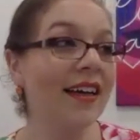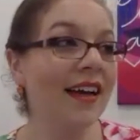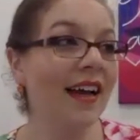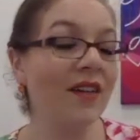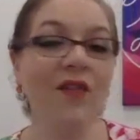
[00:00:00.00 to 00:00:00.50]

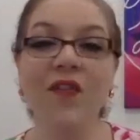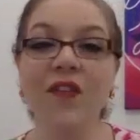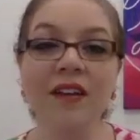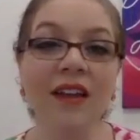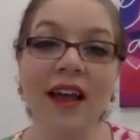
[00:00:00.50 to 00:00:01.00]
and
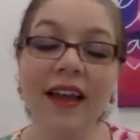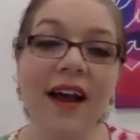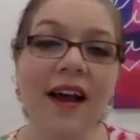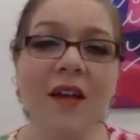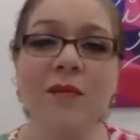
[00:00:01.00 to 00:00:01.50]
feel like
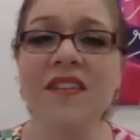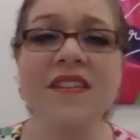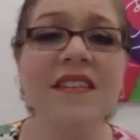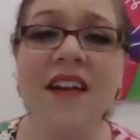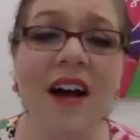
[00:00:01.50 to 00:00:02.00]
I'm
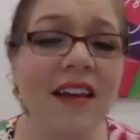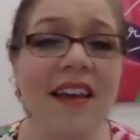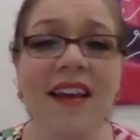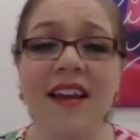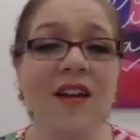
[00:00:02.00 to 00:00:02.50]
stuck
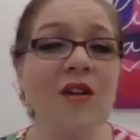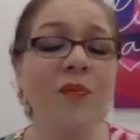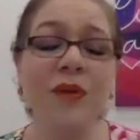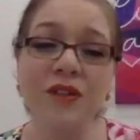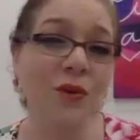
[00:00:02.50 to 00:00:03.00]
in
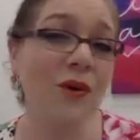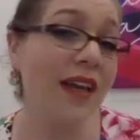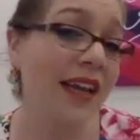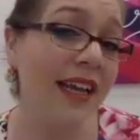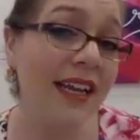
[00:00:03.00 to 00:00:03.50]

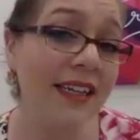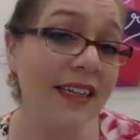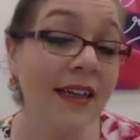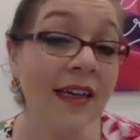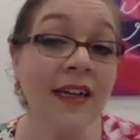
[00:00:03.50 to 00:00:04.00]

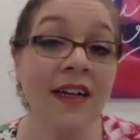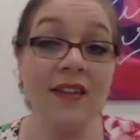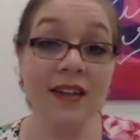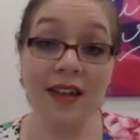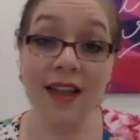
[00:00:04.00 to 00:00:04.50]
between
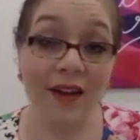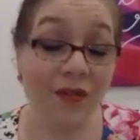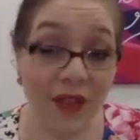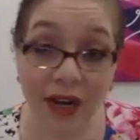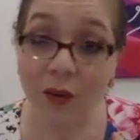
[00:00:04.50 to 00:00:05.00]
the life
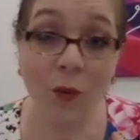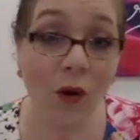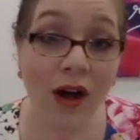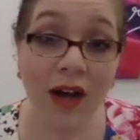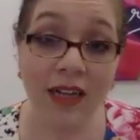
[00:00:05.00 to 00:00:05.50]
that I
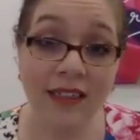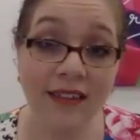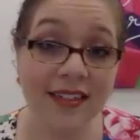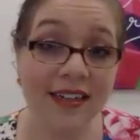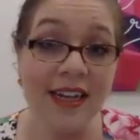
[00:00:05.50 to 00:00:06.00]

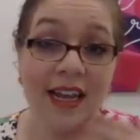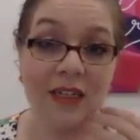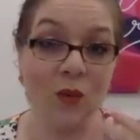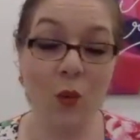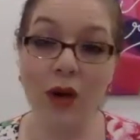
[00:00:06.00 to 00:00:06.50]
want
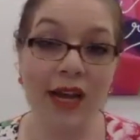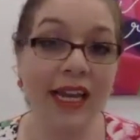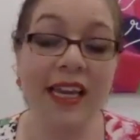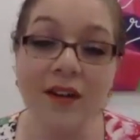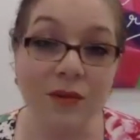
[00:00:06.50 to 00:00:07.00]
and what I
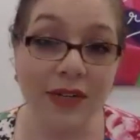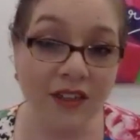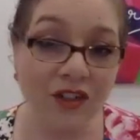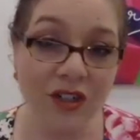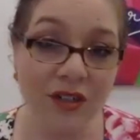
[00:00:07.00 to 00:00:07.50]
can
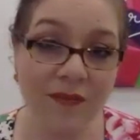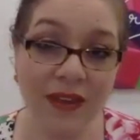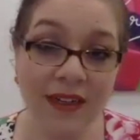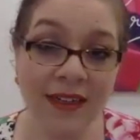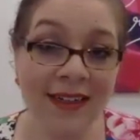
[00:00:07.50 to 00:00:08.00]
reach.
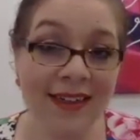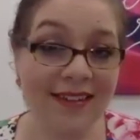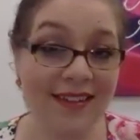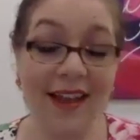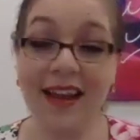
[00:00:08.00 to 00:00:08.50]

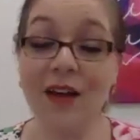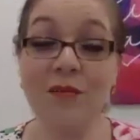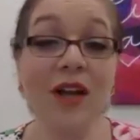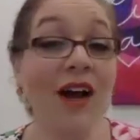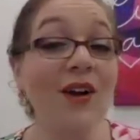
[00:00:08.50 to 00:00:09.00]
It's like I'm
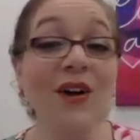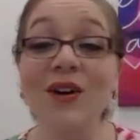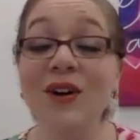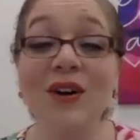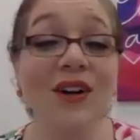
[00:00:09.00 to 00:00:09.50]
not
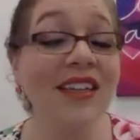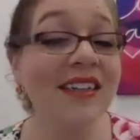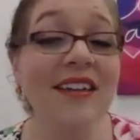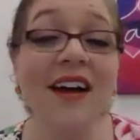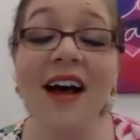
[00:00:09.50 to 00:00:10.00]
heard
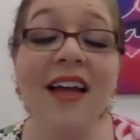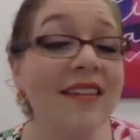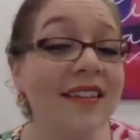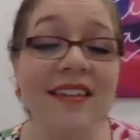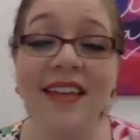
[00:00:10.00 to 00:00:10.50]
and not
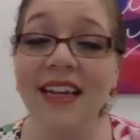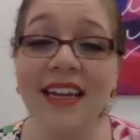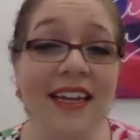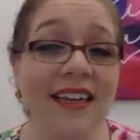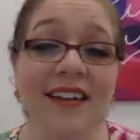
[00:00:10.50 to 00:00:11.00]

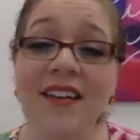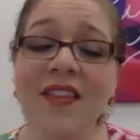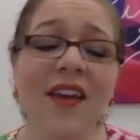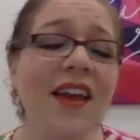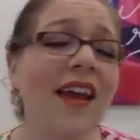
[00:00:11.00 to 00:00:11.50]
seen.
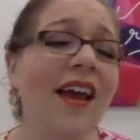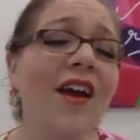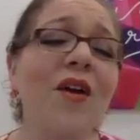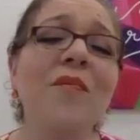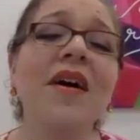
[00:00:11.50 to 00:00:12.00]

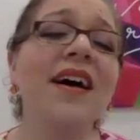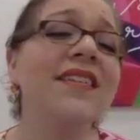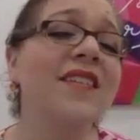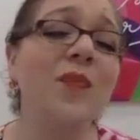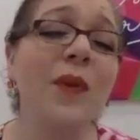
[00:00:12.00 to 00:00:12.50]
There
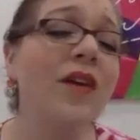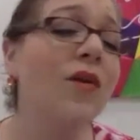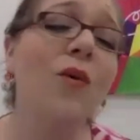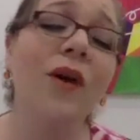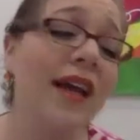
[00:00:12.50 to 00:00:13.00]
must be a
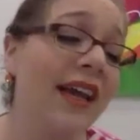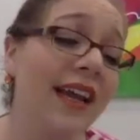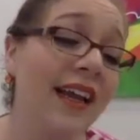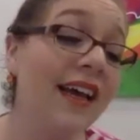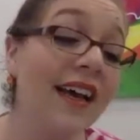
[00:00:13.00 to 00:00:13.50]
way